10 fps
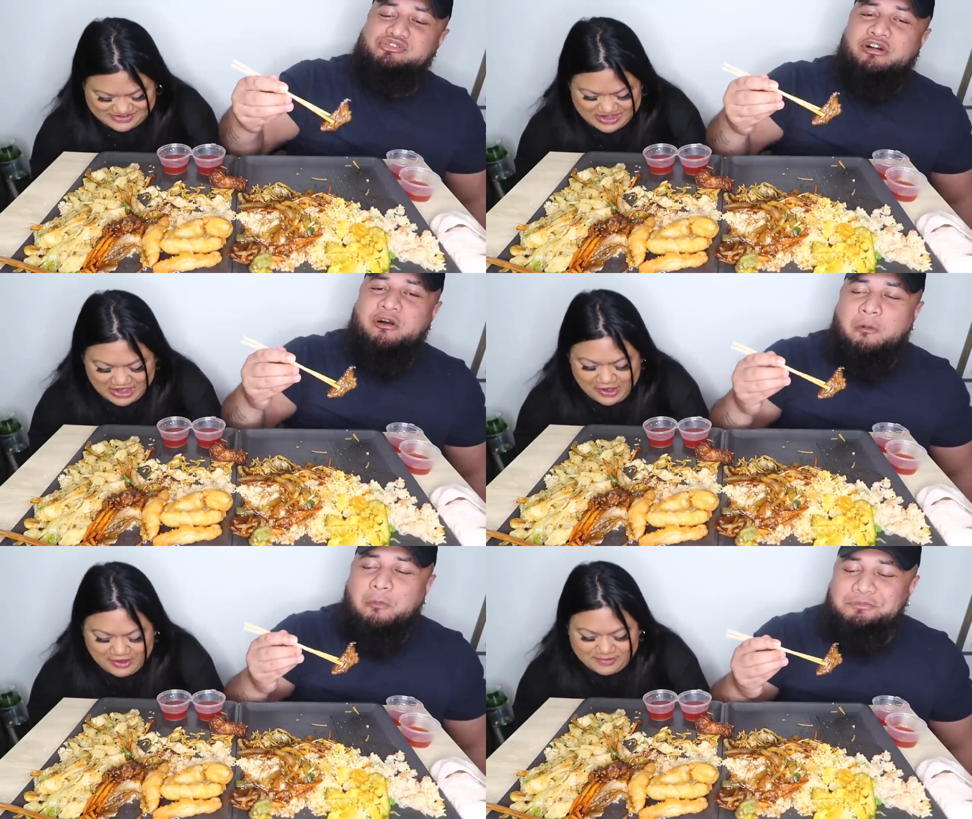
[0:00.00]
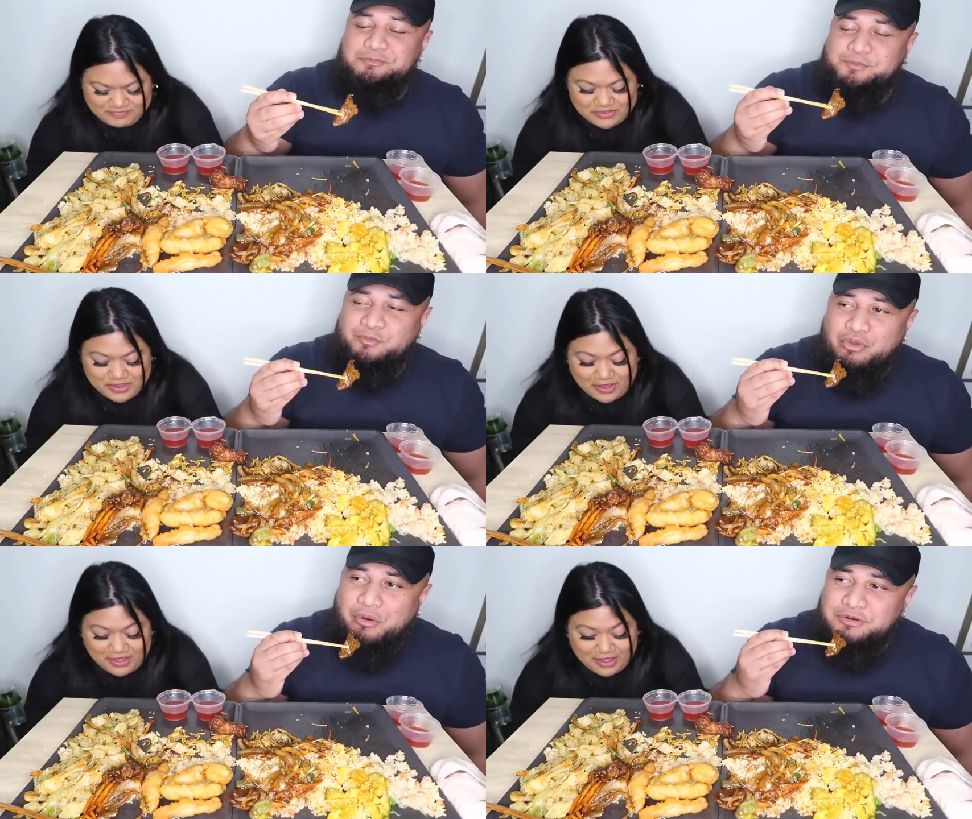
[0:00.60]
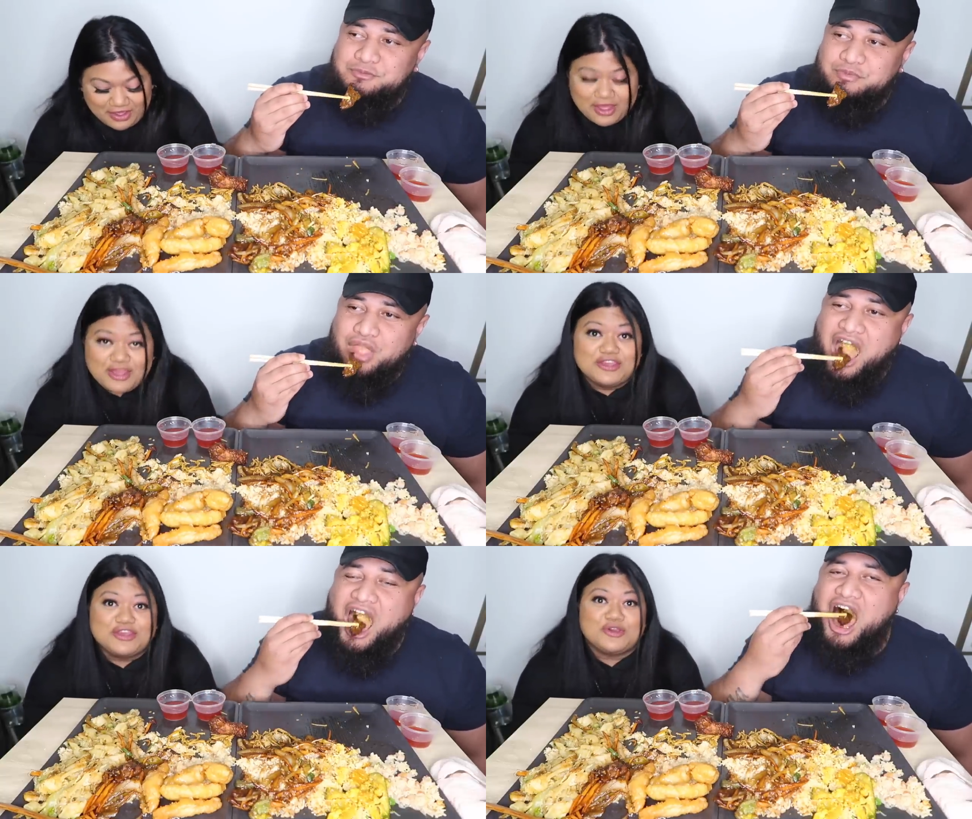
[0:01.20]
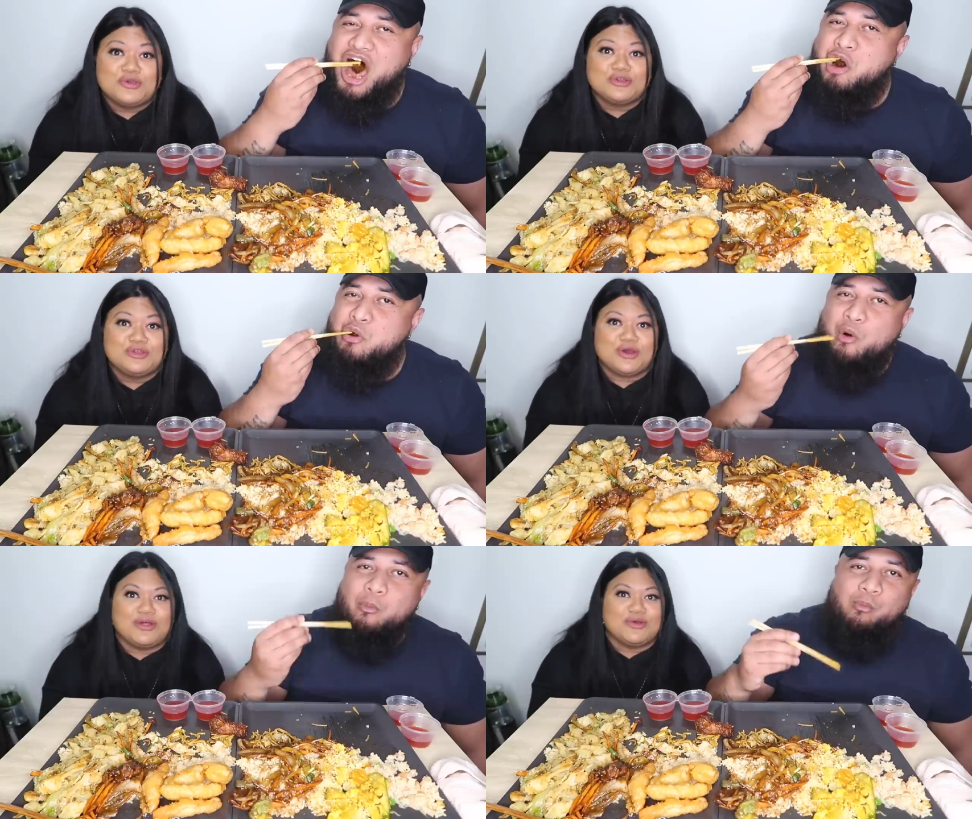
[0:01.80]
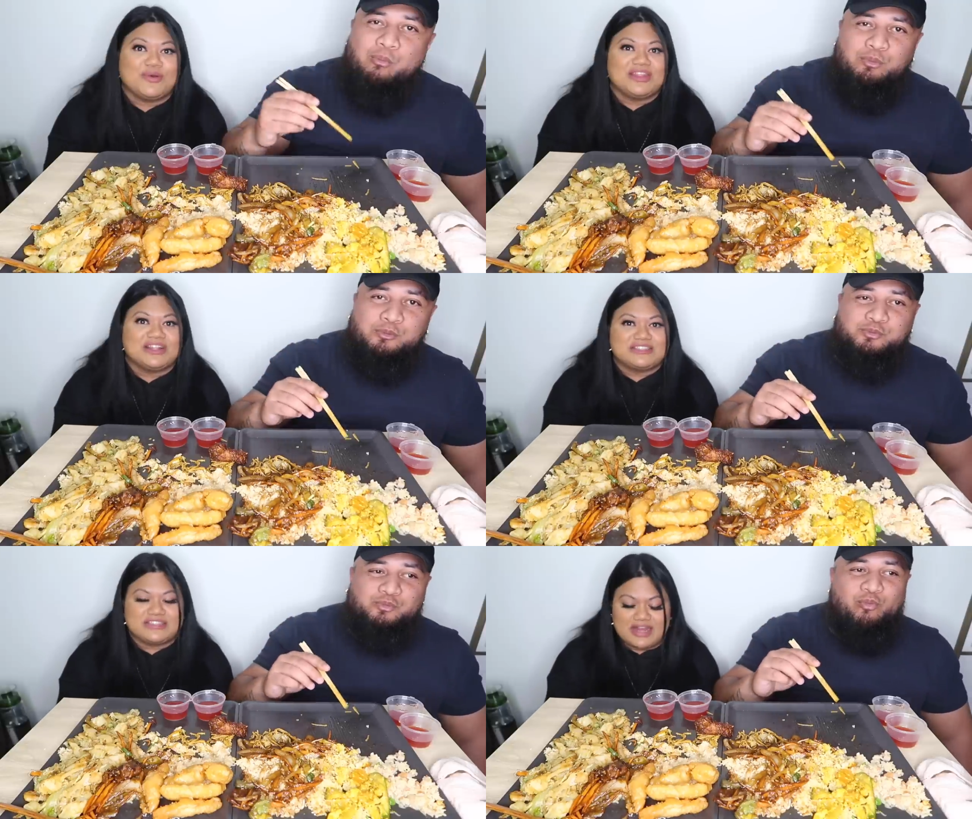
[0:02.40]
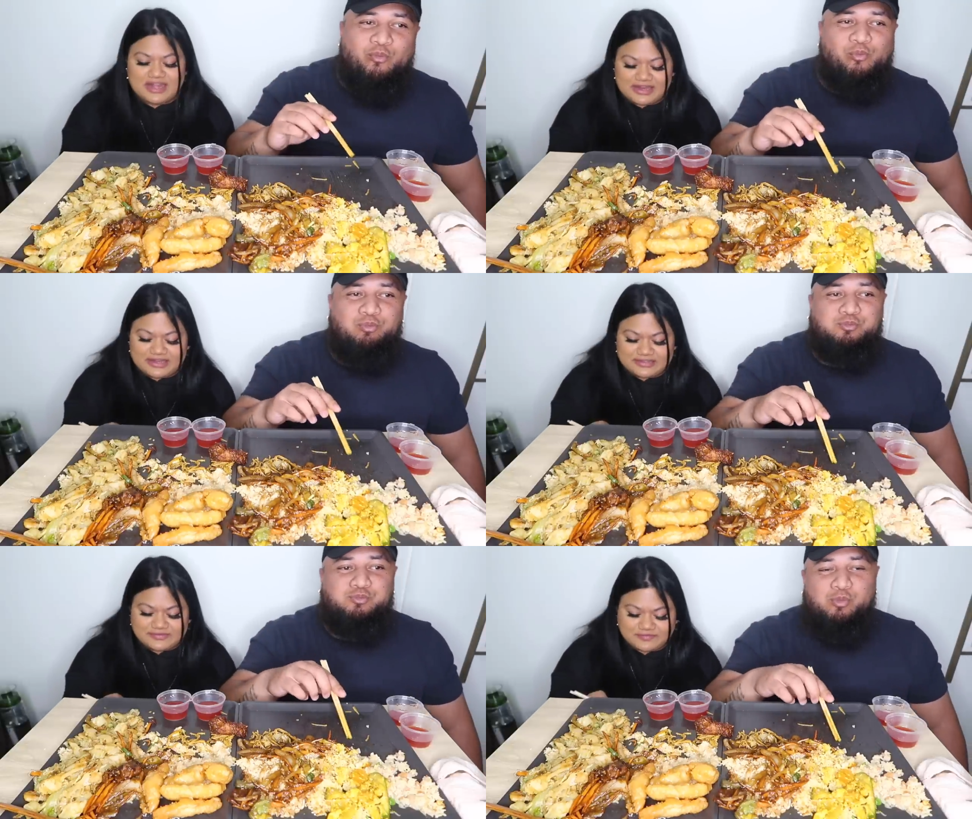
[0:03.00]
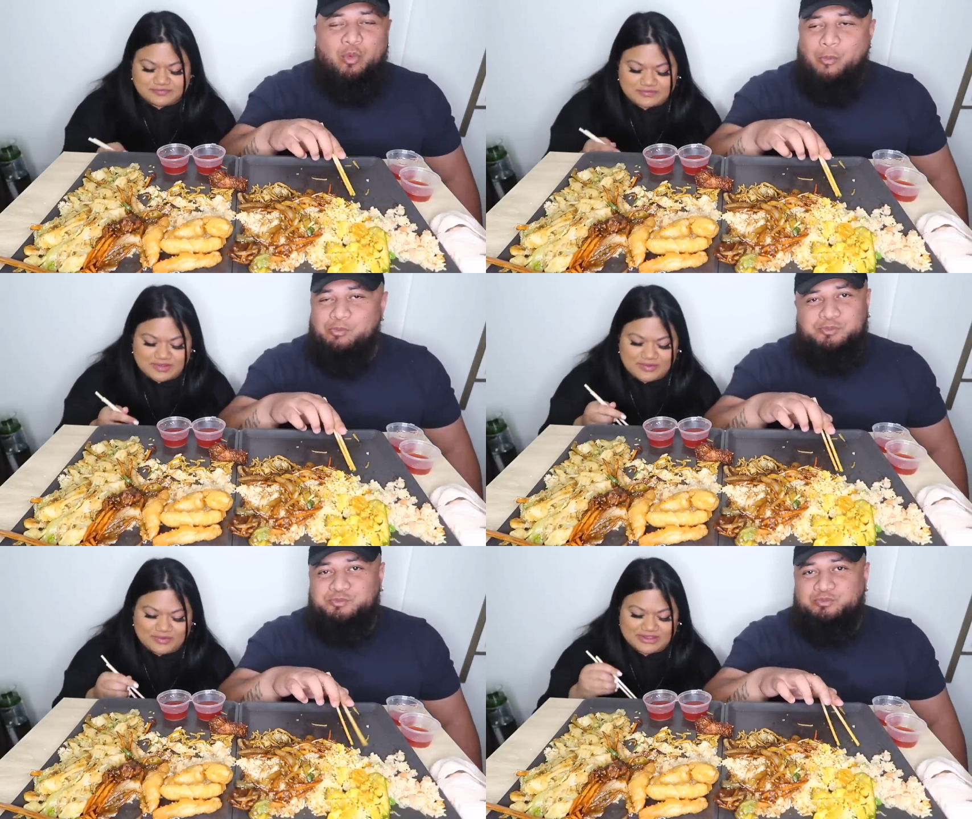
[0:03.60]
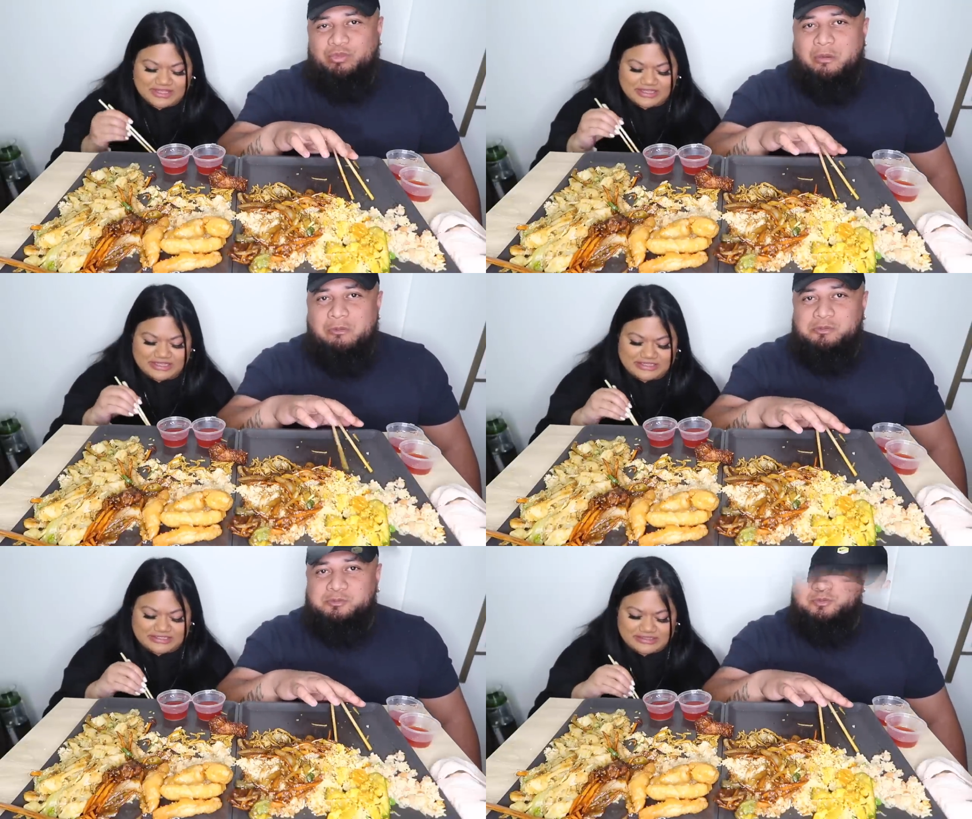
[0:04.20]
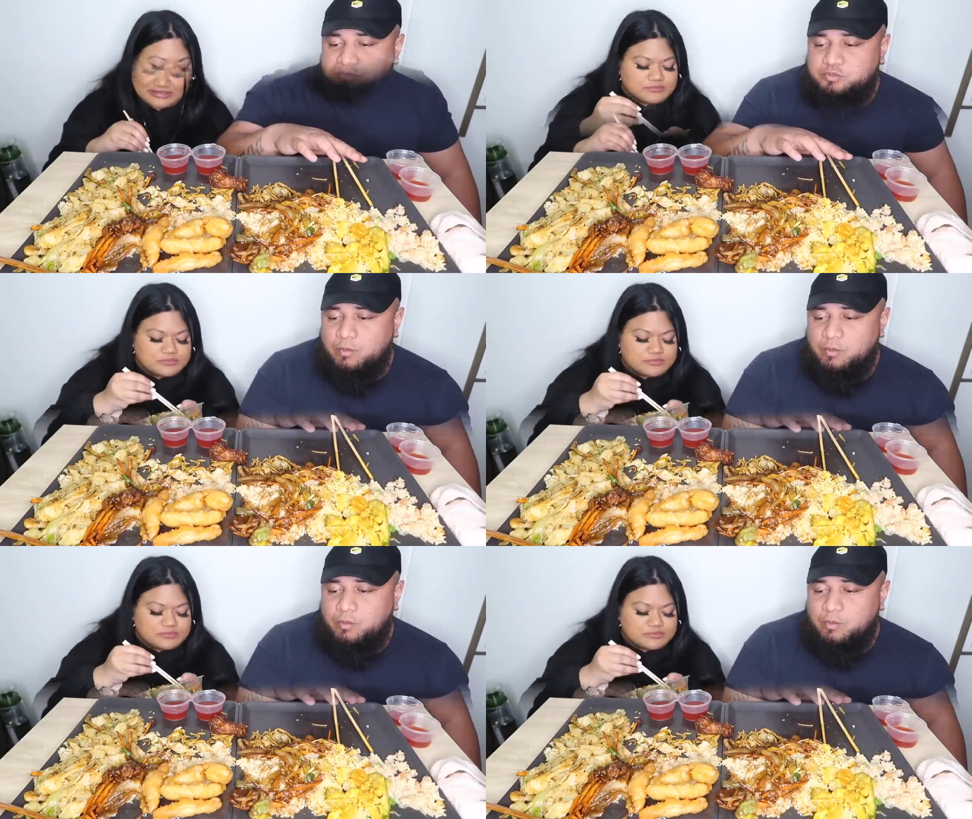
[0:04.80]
Speaker 1: draw. You're, you, you you are the one that said it. What the heck?